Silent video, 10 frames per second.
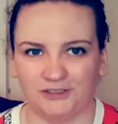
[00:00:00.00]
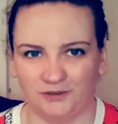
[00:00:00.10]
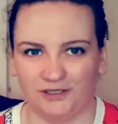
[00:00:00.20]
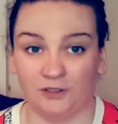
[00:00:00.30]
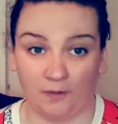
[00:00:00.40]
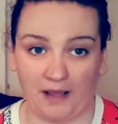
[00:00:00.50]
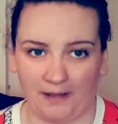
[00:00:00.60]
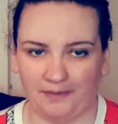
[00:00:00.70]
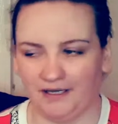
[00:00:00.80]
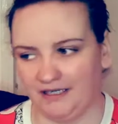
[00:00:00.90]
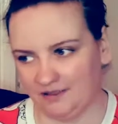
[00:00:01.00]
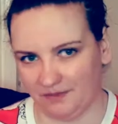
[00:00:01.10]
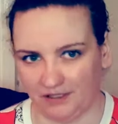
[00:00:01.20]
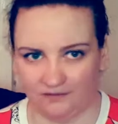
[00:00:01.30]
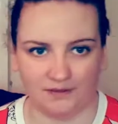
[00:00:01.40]
the top up in the
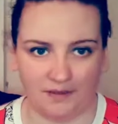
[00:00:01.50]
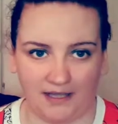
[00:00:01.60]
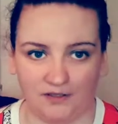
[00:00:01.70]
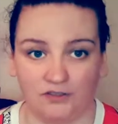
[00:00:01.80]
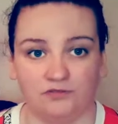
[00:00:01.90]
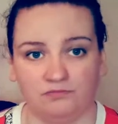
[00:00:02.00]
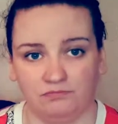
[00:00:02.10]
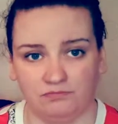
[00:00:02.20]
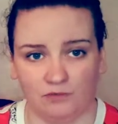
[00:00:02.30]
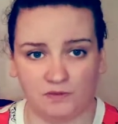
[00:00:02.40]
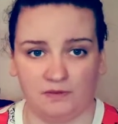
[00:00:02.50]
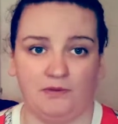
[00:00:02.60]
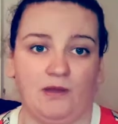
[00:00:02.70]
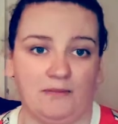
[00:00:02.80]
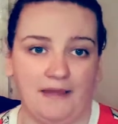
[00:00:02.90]
middle of the month. Most
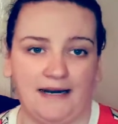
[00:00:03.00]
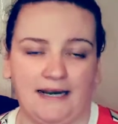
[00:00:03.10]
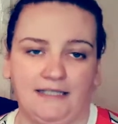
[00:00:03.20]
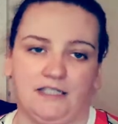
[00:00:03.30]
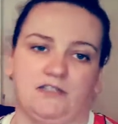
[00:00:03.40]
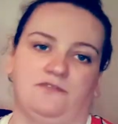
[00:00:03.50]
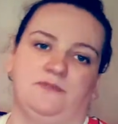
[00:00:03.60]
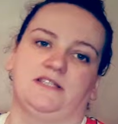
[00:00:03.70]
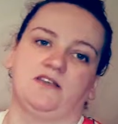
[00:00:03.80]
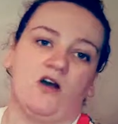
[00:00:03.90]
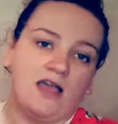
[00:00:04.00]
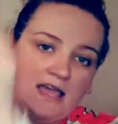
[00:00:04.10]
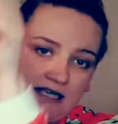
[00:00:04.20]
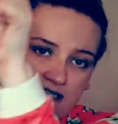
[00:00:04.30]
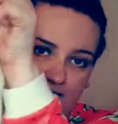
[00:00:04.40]
probably one bag like this of meat. So
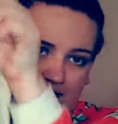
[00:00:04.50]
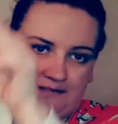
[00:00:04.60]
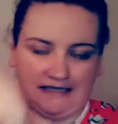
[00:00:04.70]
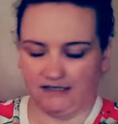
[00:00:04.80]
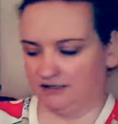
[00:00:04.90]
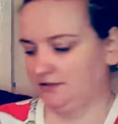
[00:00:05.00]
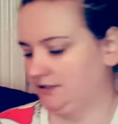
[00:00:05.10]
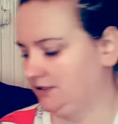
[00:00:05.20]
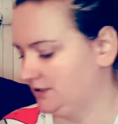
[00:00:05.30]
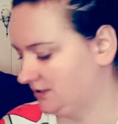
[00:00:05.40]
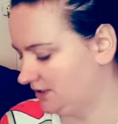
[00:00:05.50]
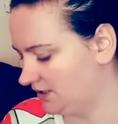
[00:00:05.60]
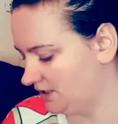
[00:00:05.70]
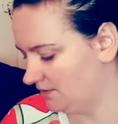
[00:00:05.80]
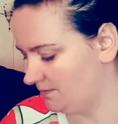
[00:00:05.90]
this is my meat
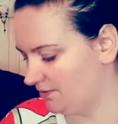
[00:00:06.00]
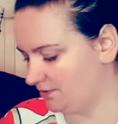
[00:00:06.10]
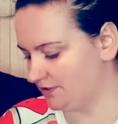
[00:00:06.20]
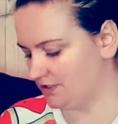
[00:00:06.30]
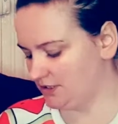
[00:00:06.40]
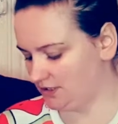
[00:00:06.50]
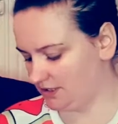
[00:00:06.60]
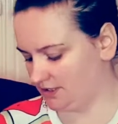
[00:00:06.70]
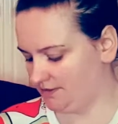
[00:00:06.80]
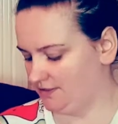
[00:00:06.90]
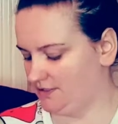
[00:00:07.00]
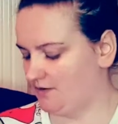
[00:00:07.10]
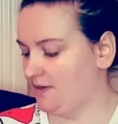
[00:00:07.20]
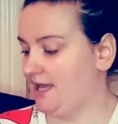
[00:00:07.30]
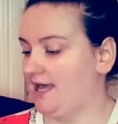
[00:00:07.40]
produce. So
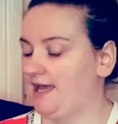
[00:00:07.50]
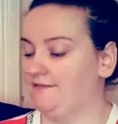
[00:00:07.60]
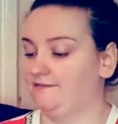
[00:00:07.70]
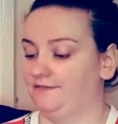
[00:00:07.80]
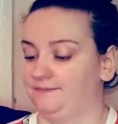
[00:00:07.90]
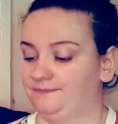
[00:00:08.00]
we have